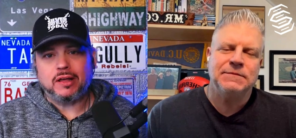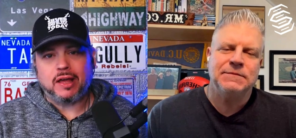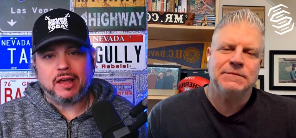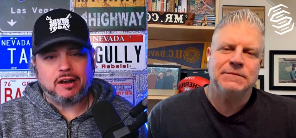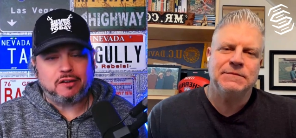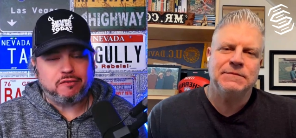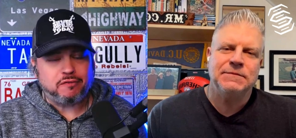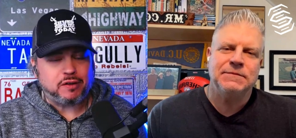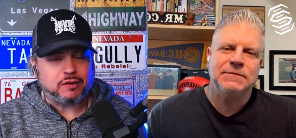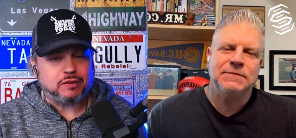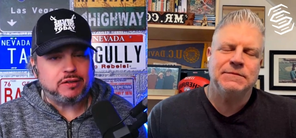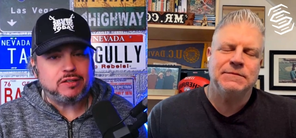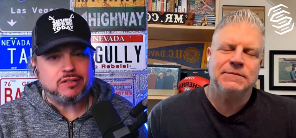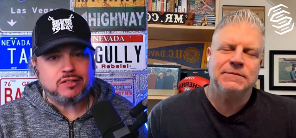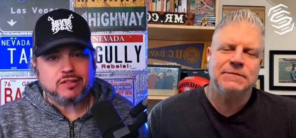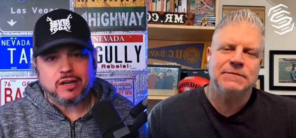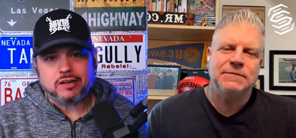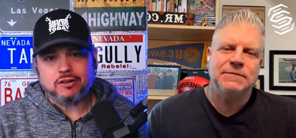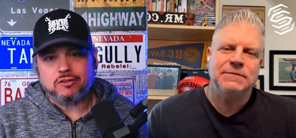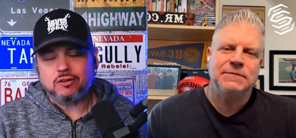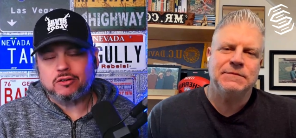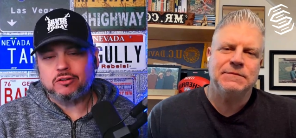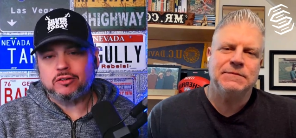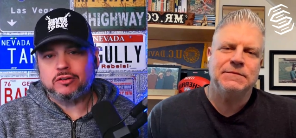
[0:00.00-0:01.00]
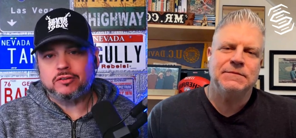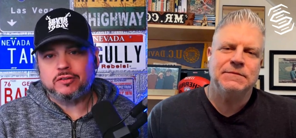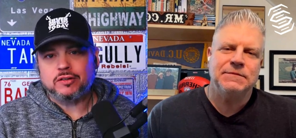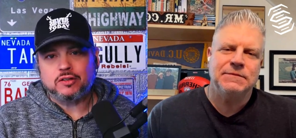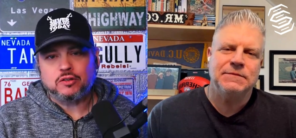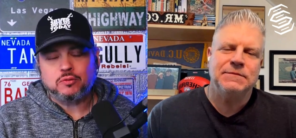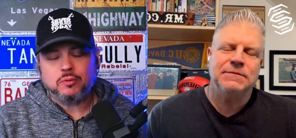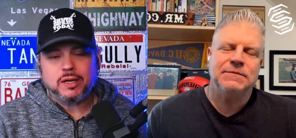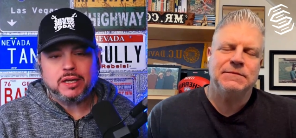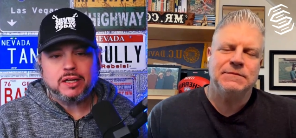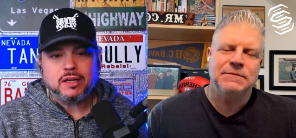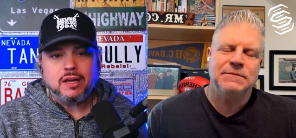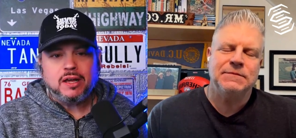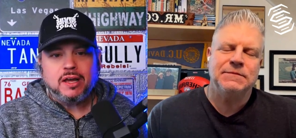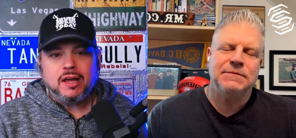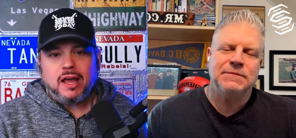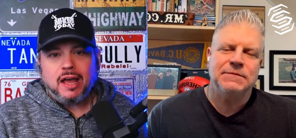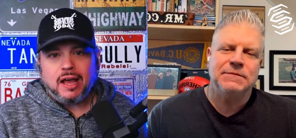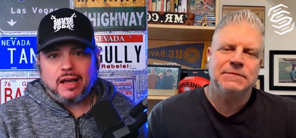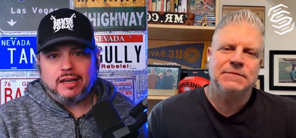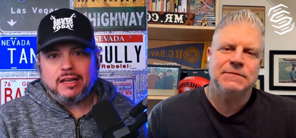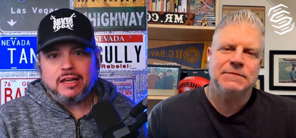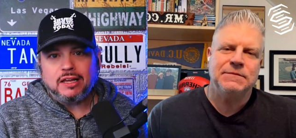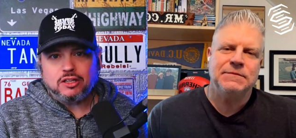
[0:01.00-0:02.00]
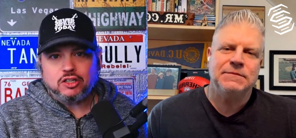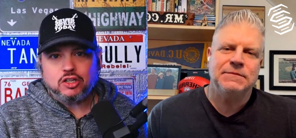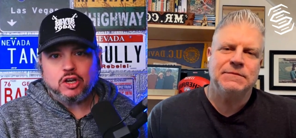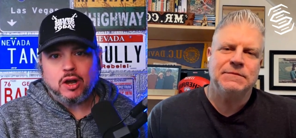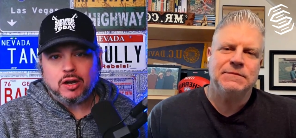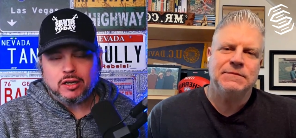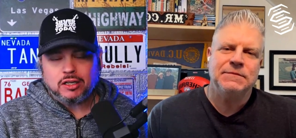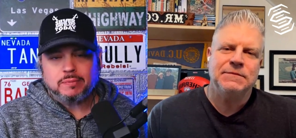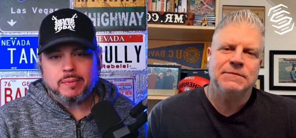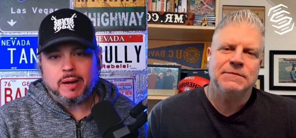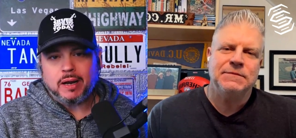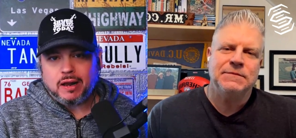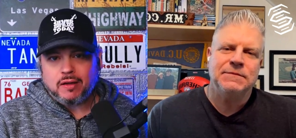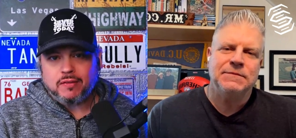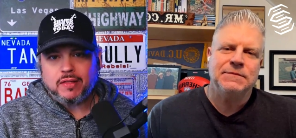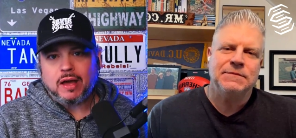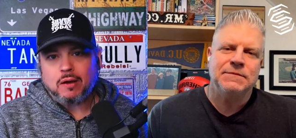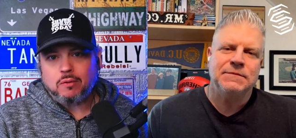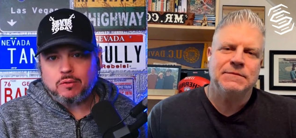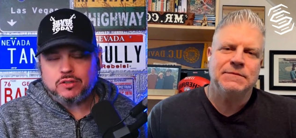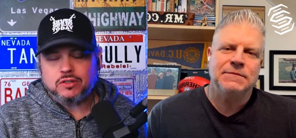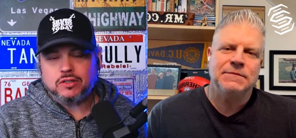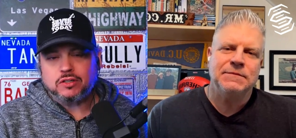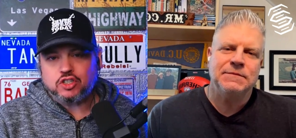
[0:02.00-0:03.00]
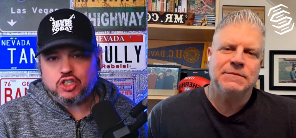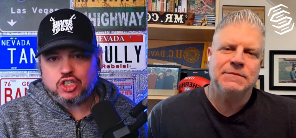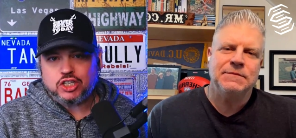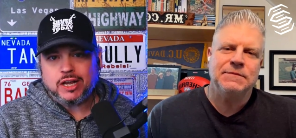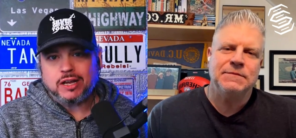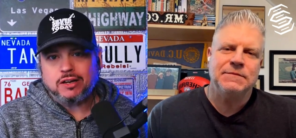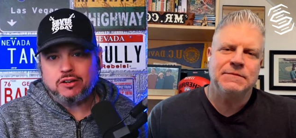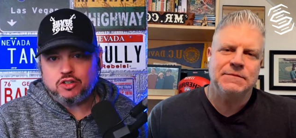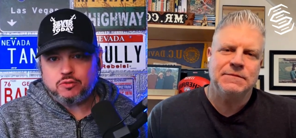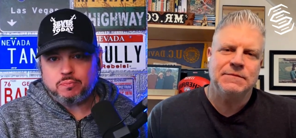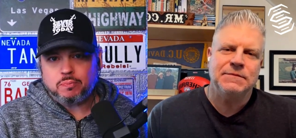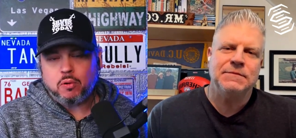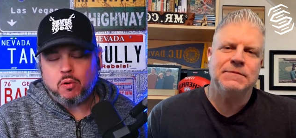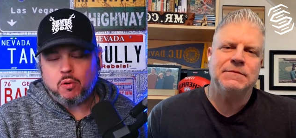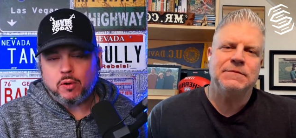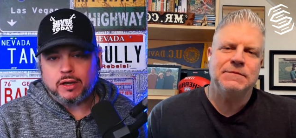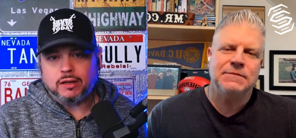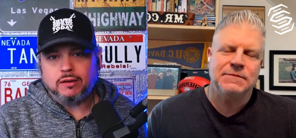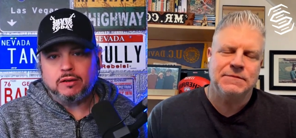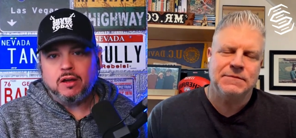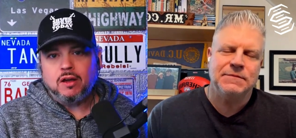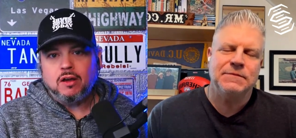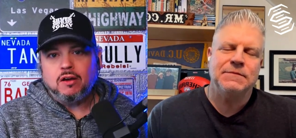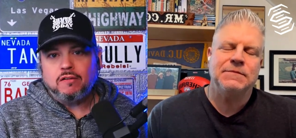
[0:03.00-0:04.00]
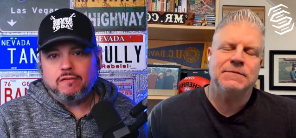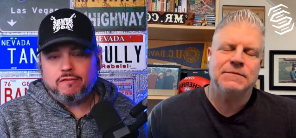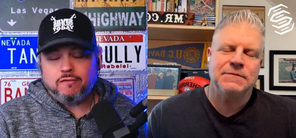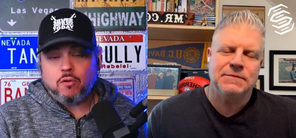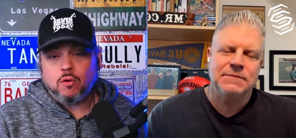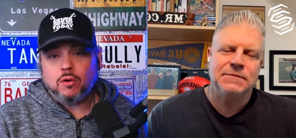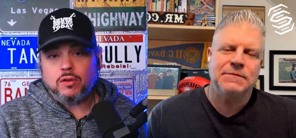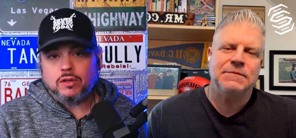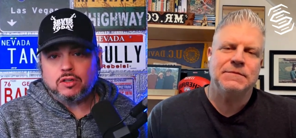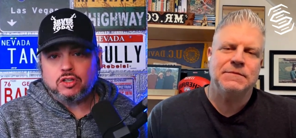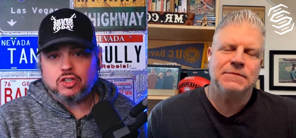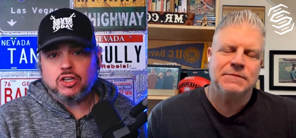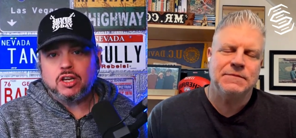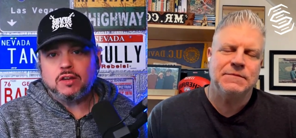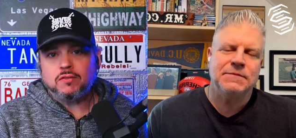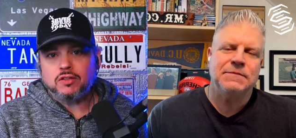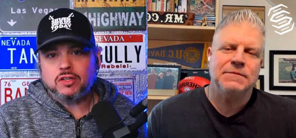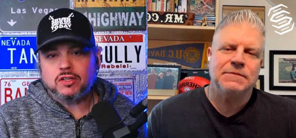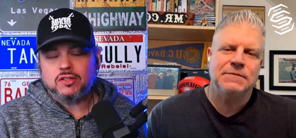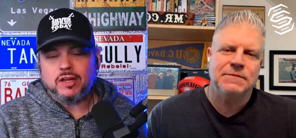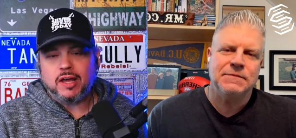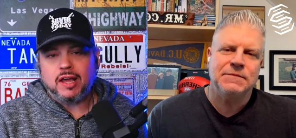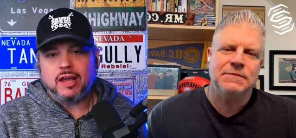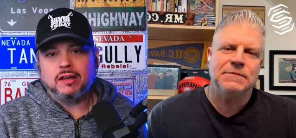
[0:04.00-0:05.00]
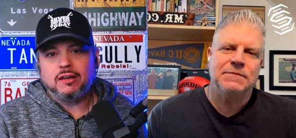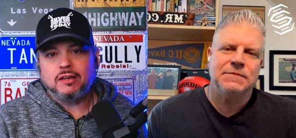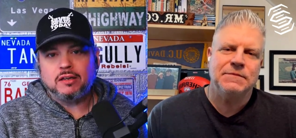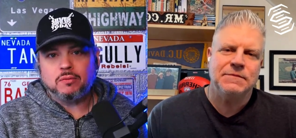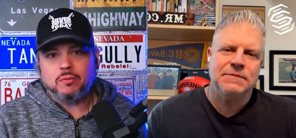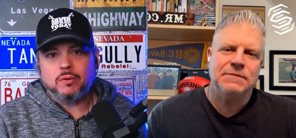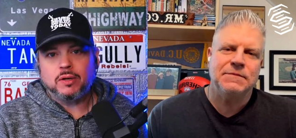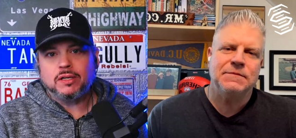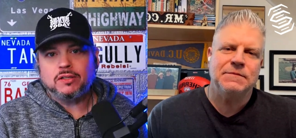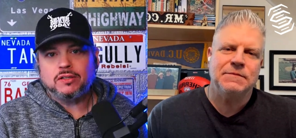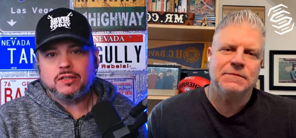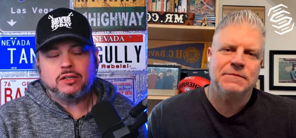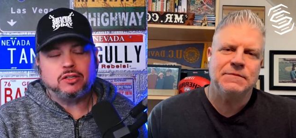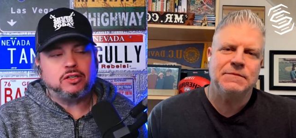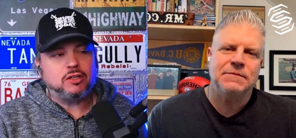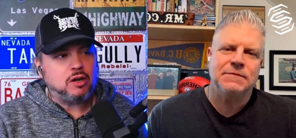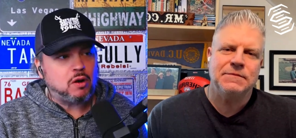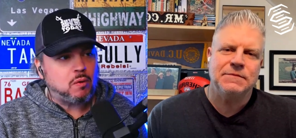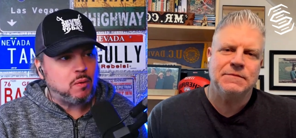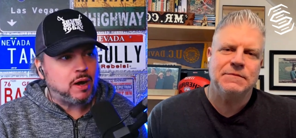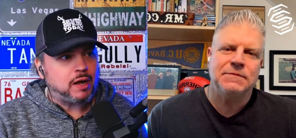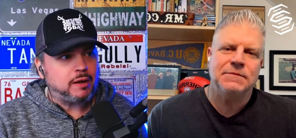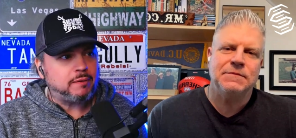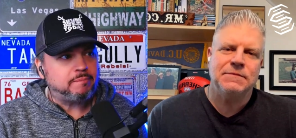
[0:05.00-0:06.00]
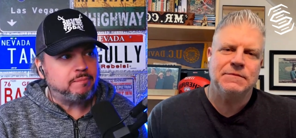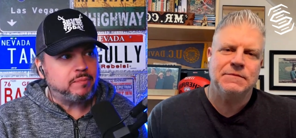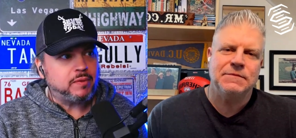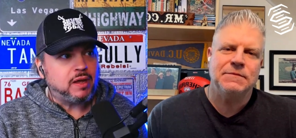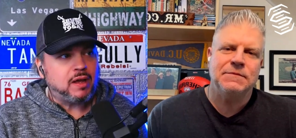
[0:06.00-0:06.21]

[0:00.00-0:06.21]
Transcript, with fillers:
Speaker 1: NFL Insider, earlier this week, and he talked about how that was the change point for the Chiefs because Andy Reid said, you know what?